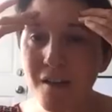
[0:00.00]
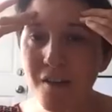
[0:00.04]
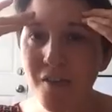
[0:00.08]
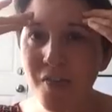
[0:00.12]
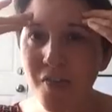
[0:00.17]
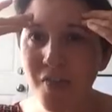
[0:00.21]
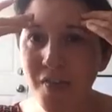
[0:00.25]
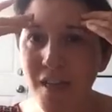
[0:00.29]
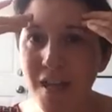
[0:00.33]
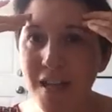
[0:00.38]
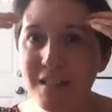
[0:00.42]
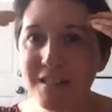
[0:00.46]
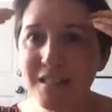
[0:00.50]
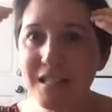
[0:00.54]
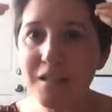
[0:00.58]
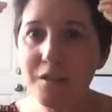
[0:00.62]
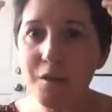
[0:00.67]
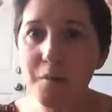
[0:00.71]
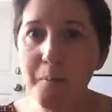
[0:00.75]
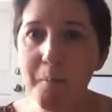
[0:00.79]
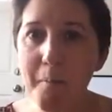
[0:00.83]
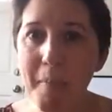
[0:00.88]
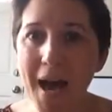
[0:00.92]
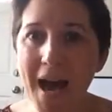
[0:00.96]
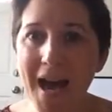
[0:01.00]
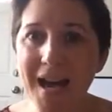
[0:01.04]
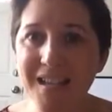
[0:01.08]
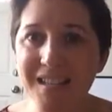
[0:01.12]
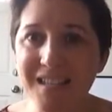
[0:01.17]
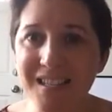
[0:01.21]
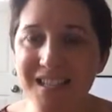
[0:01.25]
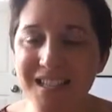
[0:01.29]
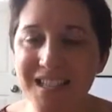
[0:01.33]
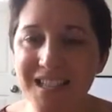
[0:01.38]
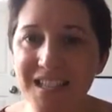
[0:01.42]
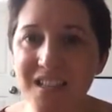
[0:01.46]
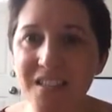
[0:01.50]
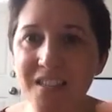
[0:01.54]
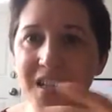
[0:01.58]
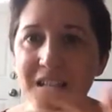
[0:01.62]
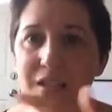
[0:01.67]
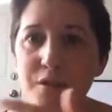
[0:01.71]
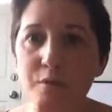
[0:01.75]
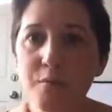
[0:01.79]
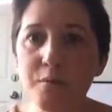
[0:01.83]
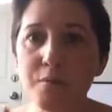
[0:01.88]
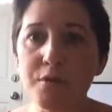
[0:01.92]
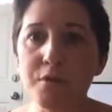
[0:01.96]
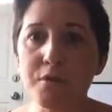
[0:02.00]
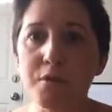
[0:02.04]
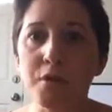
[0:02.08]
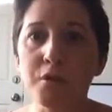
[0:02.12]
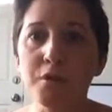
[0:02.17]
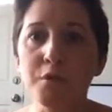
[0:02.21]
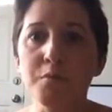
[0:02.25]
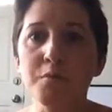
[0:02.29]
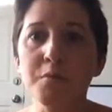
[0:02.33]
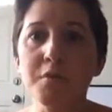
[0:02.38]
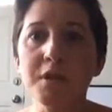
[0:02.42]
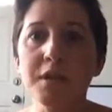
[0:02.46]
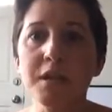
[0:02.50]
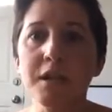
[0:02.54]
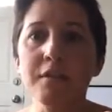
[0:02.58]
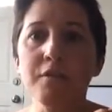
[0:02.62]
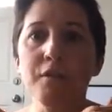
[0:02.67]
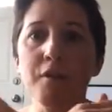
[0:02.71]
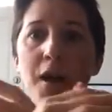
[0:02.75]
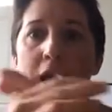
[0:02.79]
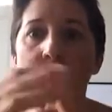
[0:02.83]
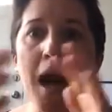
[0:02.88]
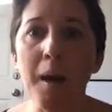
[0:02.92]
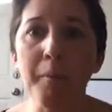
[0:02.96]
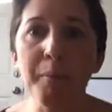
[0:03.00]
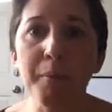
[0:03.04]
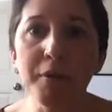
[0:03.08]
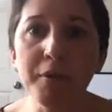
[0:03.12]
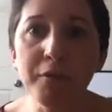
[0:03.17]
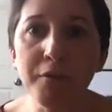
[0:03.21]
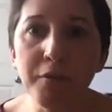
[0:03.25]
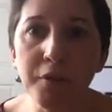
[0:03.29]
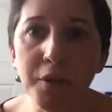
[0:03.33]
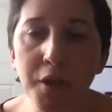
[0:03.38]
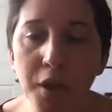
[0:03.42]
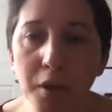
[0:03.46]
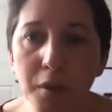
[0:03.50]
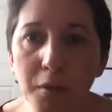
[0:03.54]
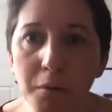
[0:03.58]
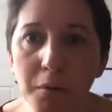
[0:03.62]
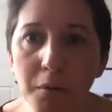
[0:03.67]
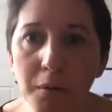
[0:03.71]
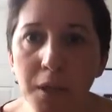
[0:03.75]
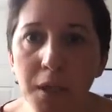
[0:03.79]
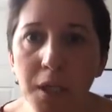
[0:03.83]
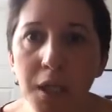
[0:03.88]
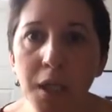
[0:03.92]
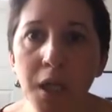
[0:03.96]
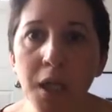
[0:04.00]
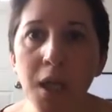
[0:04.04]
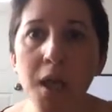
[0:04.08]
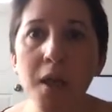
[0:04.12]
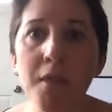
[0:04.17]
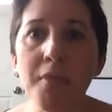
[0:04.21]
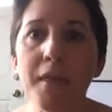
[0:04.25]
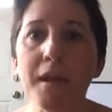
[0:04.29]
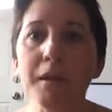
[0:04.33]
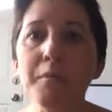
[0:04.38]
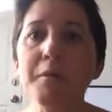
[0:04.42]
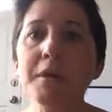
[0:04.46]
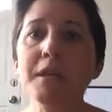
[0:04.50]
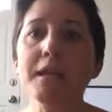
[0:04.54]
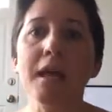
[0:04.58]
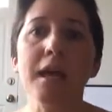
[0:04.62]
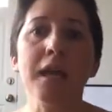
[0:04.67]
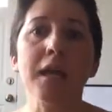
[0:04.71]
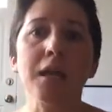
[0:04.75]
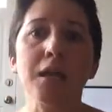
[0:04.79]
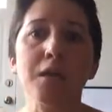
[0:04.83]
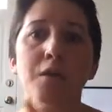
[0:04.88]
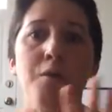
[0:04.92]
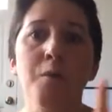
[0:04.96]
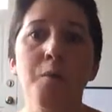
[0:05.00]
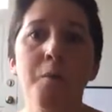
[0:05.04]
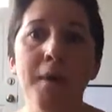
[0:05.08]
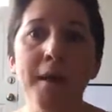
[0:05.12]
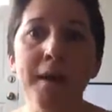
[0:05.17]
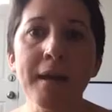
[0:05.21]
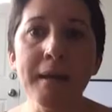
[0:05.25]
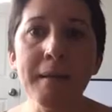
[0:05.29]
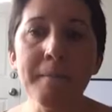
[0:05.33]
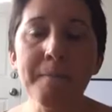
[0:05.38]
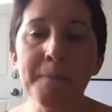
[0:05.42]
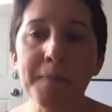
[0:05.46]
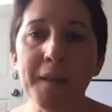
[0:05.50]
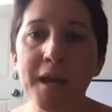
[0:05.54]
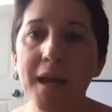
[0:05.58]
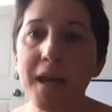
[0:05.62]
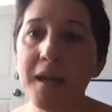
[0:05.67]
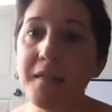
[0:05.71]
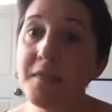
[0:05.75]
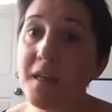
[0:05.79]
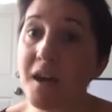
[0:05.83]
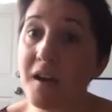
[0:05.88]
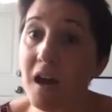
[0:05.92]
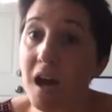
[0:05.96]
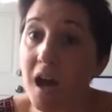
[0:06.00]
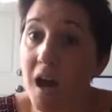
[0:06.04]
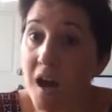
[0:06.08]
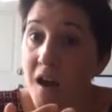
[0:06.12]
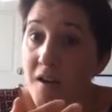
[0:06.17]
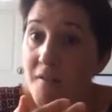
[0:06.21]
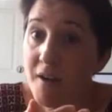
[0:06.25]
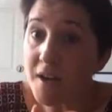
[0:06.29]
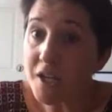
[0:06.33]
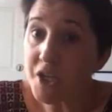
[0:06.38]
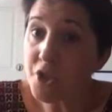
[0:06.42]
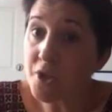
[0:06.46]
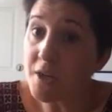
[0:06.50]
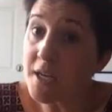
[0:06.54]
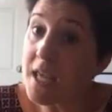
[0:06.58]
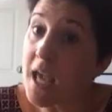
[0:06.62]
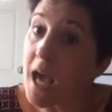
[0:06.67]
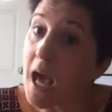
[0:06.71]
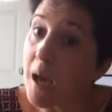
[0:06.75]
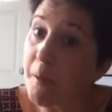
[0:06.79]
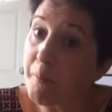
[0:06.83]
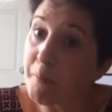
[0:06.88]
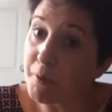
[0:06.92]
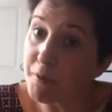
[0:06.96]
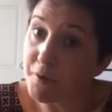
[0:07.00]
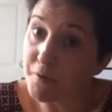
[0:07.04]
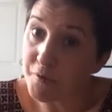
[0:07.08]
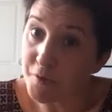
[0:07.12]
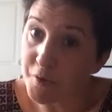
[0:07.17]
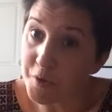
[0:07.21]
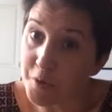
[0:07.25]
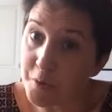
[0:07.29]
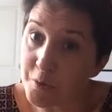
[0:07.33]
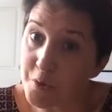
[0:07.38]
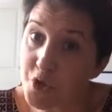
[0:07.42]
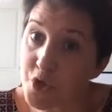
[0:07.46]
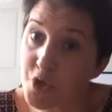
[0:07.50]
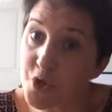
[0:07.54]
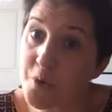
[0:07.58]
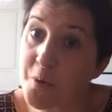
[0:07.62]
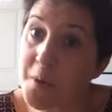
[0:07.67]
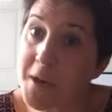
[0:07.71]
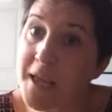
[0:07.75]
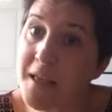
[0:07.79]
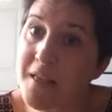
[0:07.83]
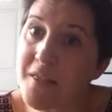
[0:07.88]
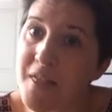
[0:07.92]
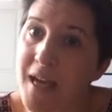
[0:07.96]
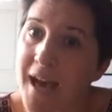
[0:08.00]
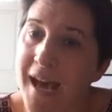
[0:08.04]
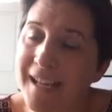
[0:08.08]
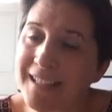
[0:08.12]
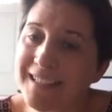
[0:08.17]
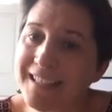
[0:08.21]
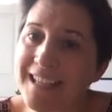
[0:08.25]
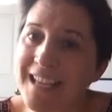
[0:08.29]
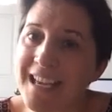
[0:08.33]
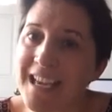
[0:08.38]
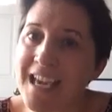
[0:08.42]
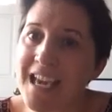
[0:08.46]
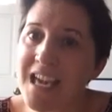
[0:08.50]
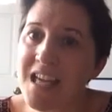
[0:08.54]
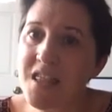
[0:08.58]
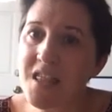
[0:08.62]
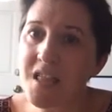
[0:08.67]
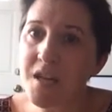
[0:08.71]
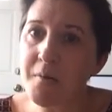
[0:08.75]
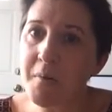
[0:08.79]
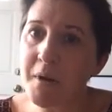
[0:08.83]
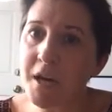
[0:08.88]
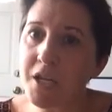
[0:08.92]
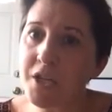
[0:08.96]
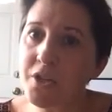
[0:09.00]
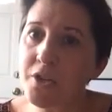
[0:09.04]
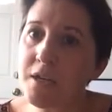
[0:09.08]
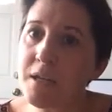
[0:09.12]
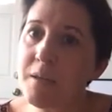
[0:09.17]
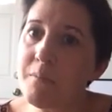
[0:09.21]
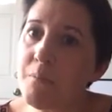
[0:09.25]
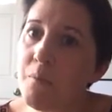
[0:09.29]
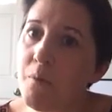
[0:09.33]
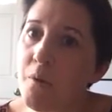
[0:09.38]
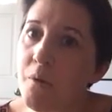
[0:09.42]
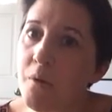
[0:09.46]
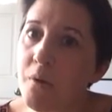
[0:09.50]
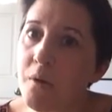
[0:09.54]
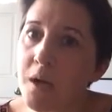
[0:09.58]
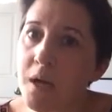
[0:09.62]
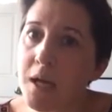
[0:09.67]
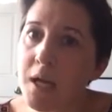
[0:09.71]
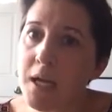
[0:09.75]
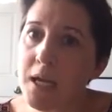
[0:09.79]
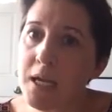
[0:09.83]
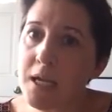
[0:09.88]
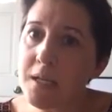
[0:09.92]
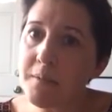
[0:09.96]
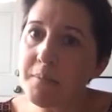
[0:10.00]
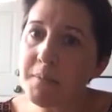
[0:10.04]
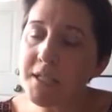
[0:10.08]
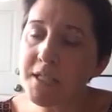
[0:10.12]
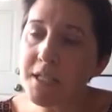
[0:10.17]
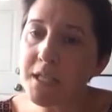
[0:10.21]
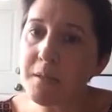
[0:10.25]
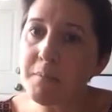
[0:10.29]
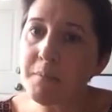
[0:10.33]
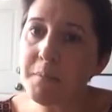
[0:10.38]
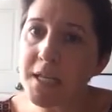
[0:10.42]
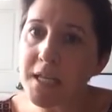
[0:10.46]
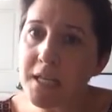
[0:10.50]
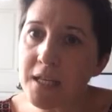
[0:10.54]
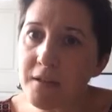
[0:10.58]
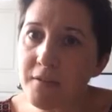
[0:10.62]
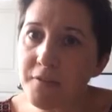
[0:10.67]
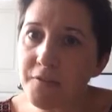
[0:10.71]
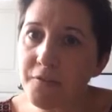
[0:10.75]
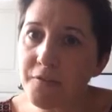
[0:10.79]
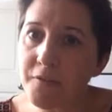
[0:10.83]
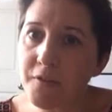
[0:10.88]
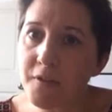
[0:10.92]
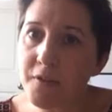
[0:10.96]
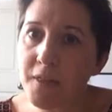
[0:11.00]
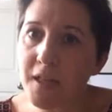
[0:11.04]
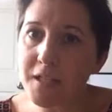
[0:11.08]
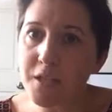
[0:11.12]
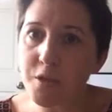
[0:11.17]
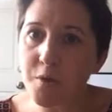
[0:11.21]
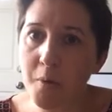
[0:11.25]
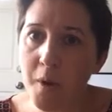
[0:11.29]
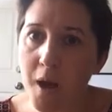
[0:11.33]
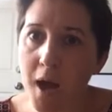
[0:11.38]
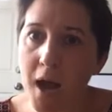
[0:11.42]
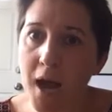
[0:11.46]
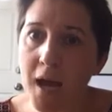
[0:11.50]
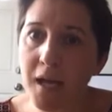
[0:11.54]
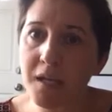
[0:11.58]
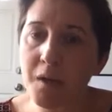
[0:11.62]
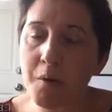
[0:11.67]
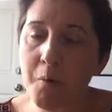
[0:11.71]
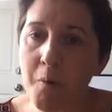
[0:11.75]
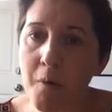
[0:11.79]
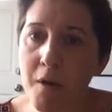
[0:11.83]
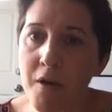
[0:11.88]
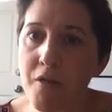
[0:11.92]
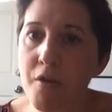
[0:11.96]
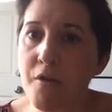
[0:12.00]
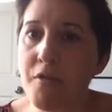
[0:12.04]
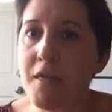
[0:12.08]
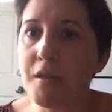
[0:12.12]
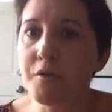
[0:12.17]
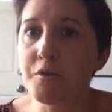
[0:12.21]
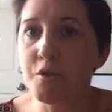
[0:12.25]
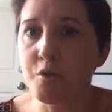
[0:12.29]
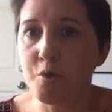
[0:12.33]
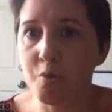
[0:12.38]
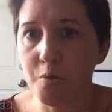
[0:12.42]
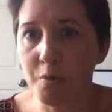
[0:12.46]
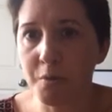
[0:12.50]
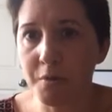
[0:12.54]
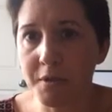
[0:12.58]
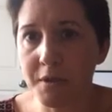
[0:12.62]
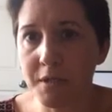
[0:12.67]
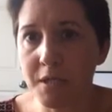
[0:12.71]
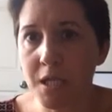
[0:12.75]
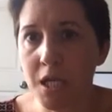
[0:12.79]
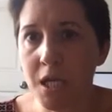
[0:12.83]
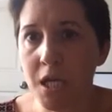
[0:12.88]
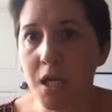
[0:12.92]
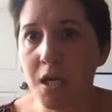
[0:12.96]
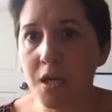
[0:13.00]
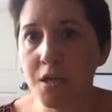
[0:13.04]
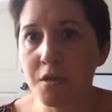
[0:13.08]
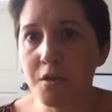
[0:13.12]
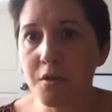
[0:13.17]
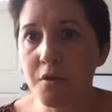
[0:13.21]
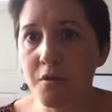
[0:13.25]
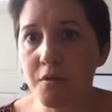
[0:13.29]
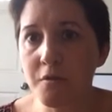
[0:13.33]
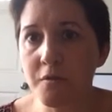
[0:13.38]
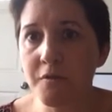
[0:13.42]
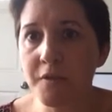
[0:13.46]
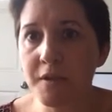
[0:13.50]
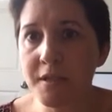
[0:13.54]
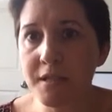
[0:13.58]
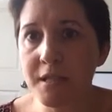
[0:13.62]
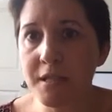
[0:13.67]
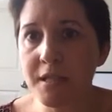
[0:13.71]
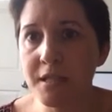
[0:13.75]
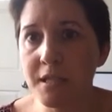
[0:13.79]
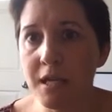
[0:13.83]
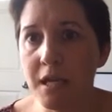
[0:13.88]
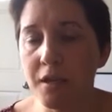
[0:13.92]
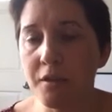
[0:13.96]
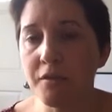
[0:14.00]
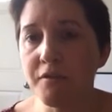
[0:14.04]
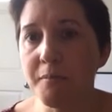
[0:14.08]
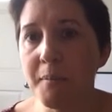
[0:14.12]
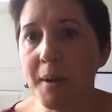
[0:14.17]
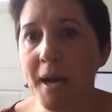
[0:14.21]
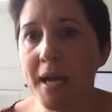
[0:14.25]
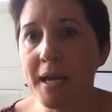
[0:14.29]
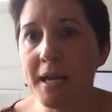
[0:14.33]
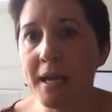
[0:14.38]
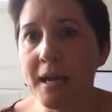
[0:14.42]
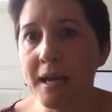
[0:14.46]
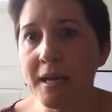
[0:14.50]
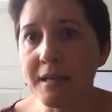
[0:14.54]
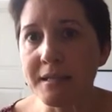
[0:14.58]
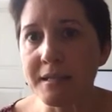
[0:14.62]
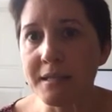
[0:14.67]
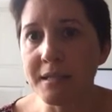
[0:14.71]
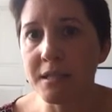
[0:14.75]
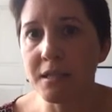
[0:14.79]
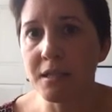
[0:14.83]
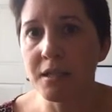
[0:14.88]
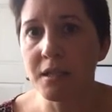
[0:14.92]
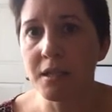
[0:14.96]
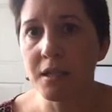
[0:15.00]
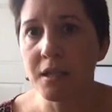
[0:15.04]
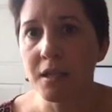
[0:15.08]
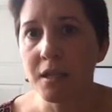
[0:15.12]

are things in the past that you thought would never happen for you, that would like no way, and that have actually happened for you, showing that there were actually more limiting beliefs that you had rather than truth. So this is kind of my last